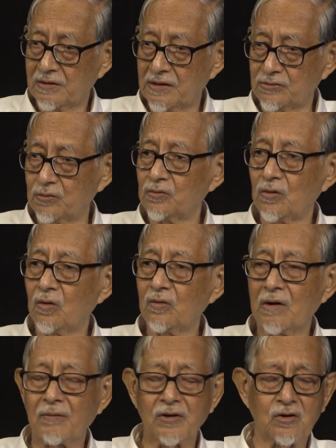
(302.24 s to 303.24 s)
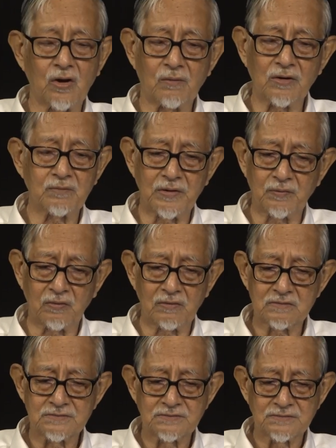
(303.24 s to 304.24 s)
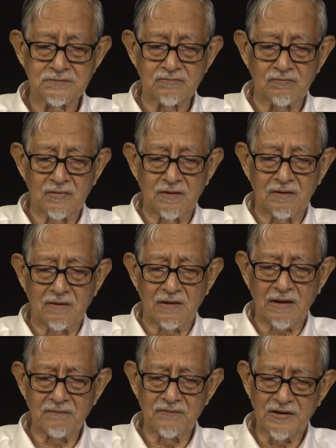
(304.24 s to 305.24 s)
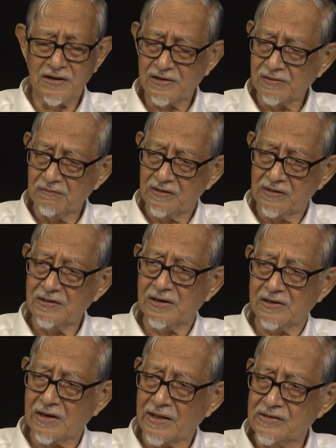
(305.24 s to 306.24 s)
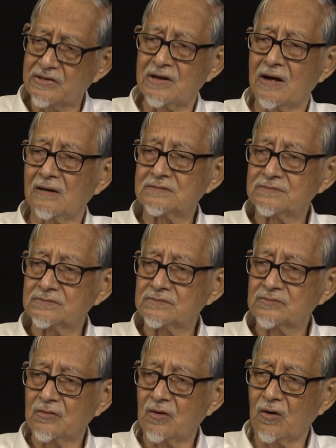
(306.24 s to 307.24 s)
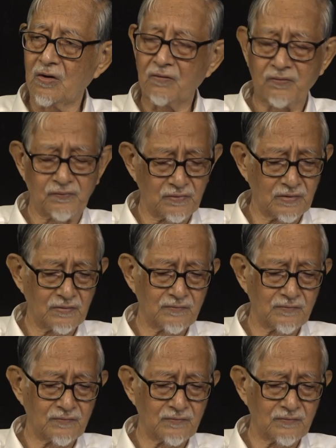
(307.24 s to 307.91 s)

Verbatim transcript: As yeah. you know, our common people have very, very little idea mm-hmm. of